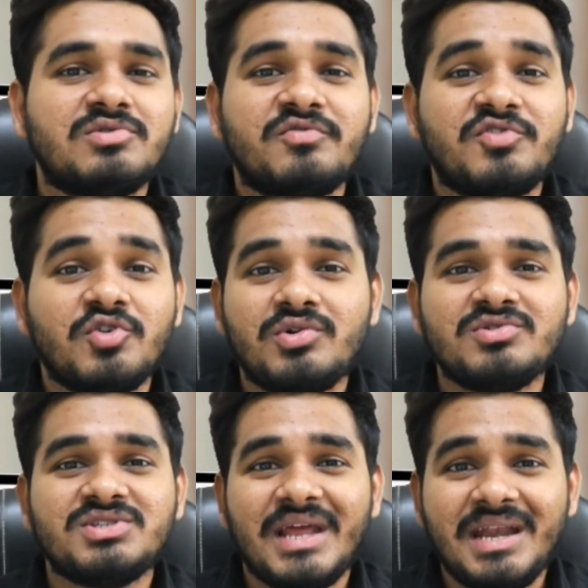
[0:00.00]
So
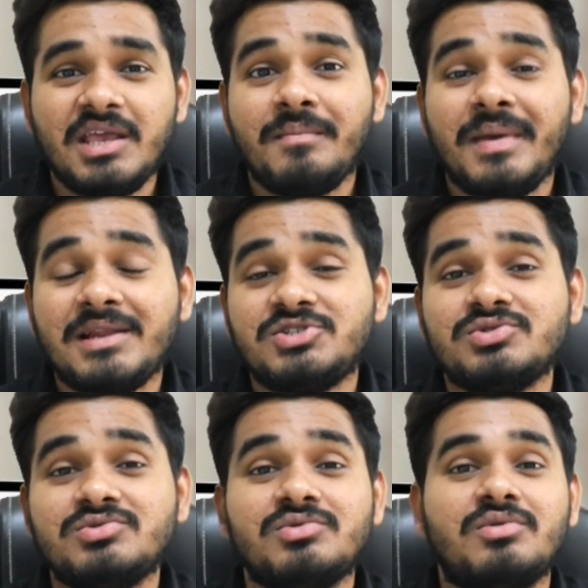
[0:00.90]
if you want to send
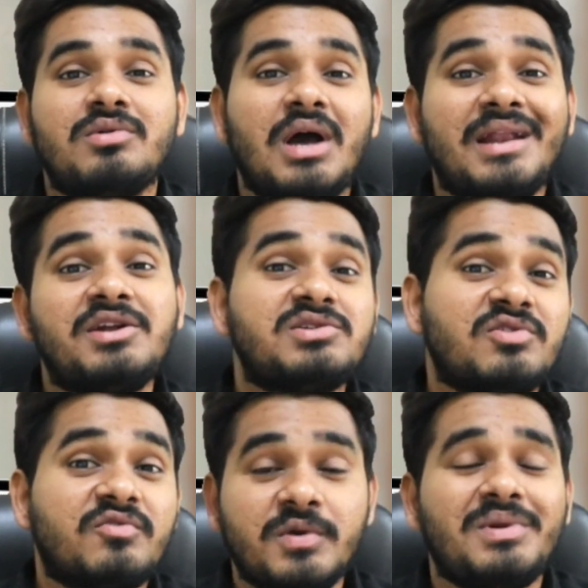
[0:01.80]
emails to
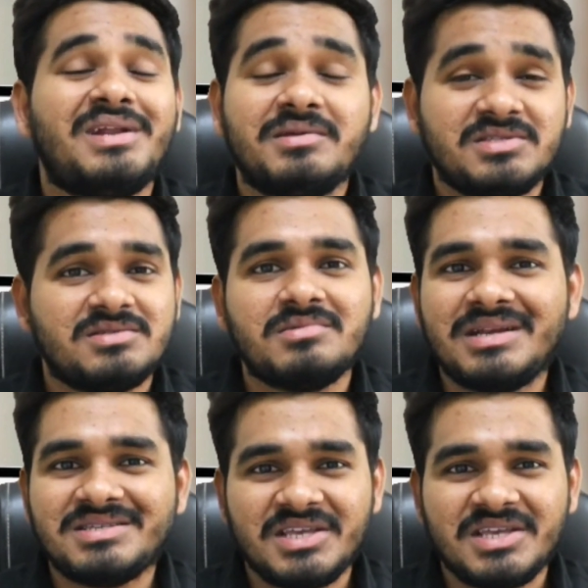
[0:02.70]
hundreds of people at a